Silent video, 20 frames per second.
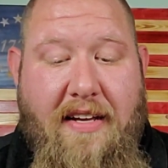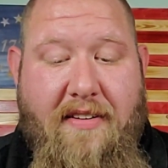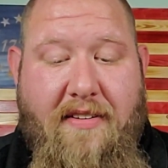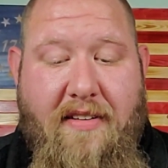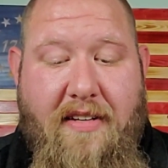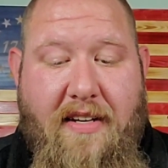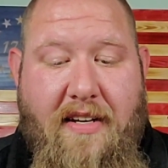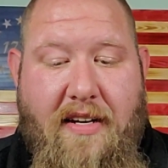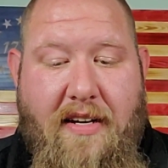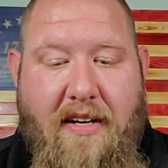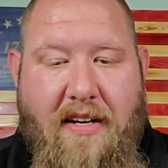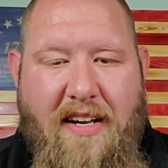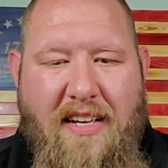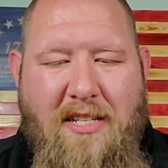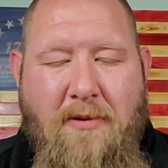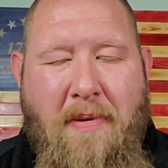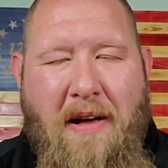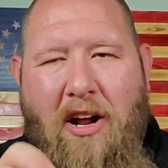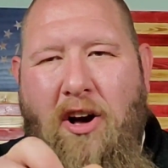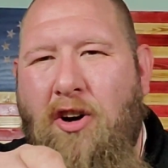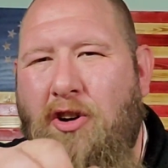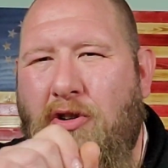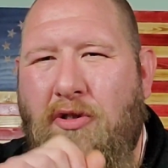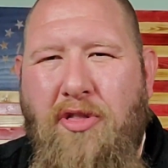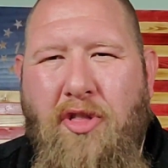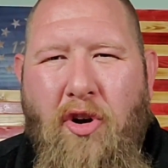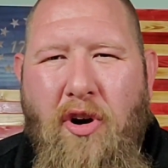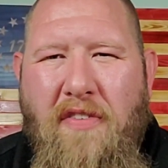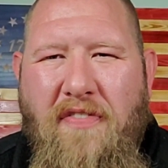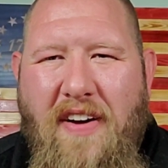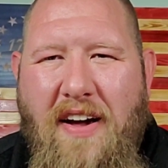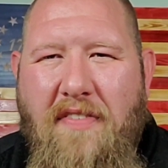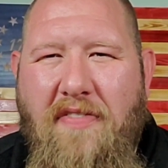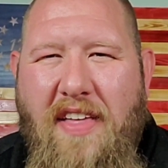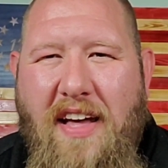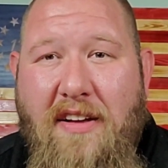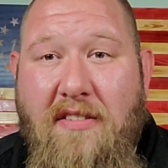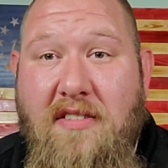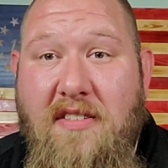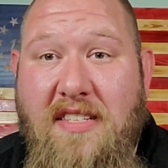It's about
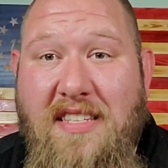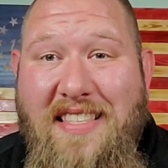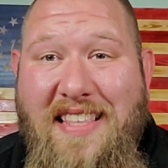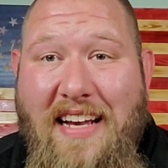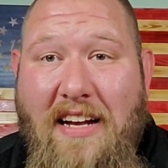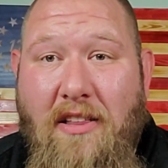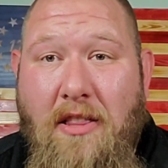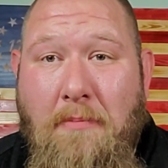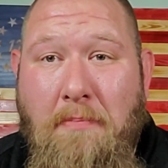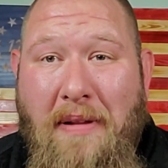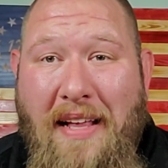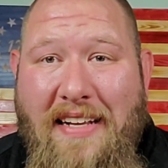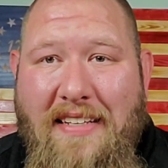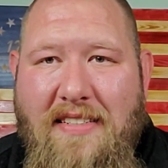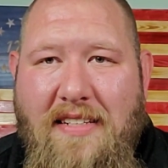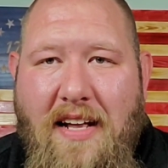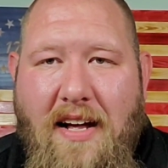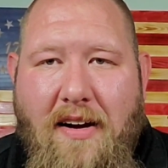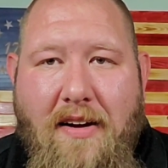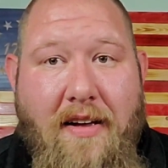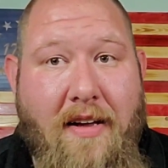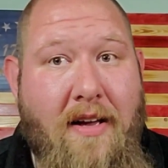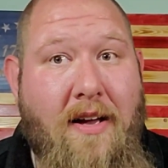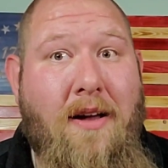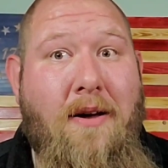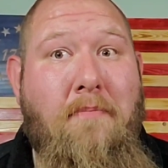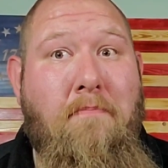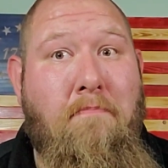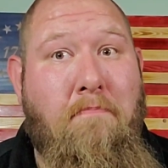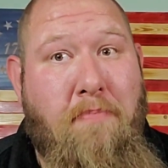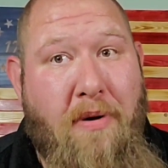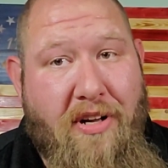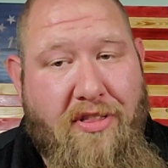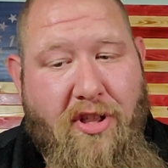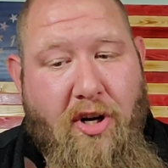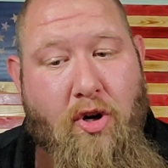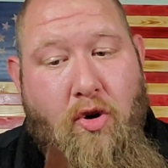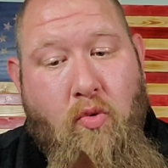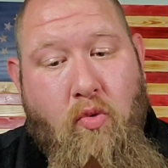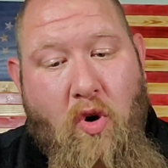135 thousandths thick on the blade stock,
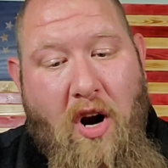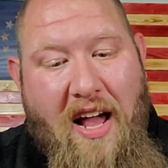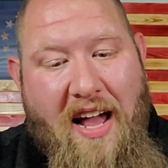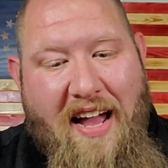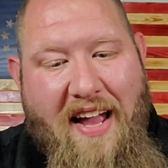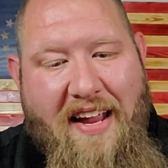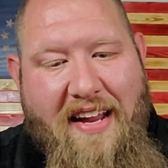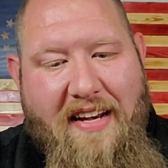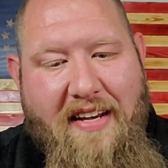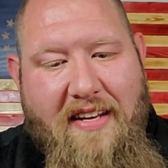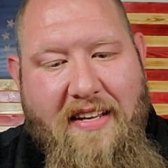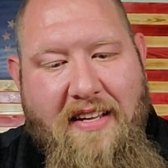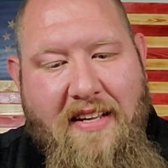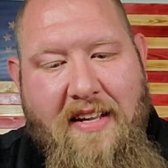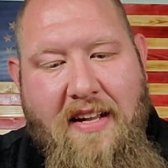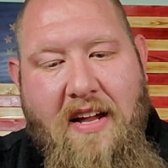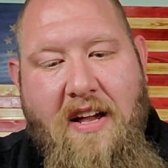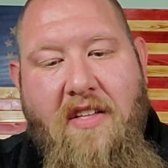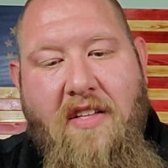but the grind.